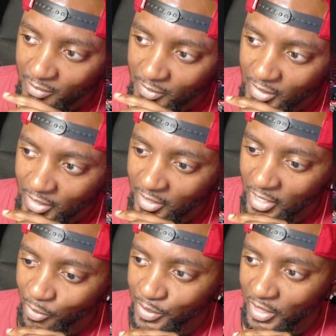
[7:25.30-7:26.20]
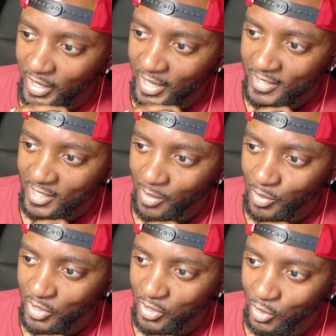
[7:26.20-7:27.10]
And that would be the last time you
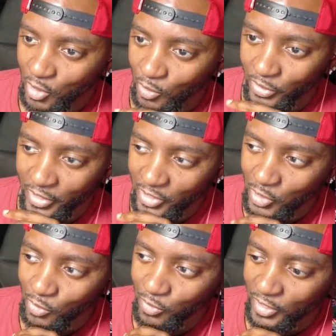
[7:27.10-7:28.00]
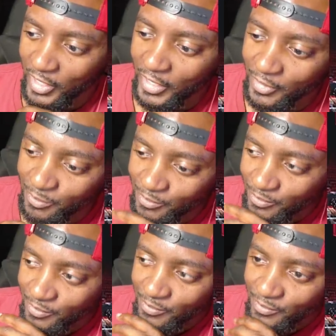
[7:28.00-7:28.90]
see Nikola hit a 2 for the night.
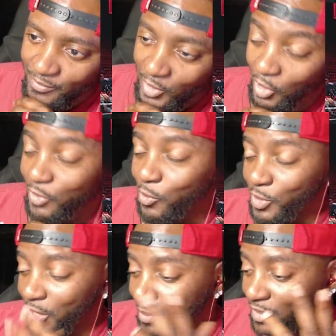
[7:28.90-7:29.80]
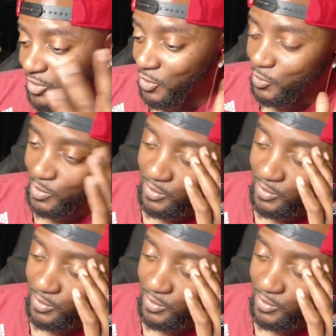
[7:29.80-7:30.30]
Or a 3, I mean, excuse me.